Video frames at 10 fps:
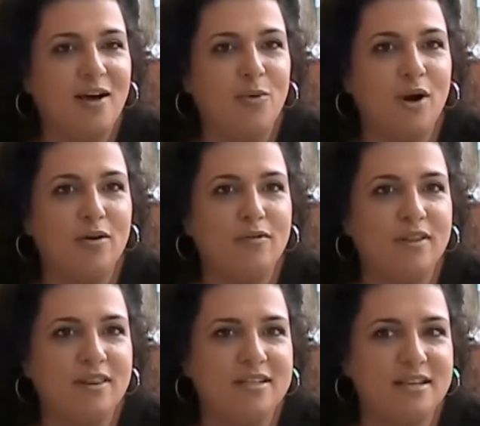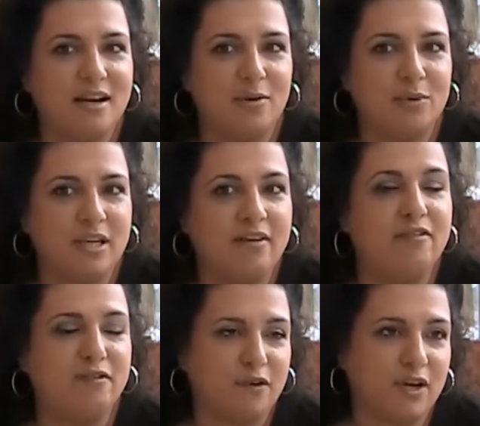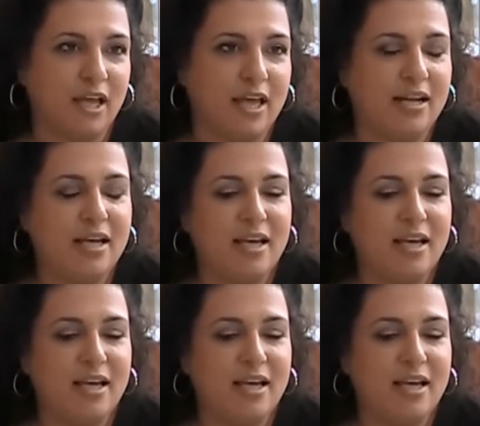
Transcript: One of the things that I will never forget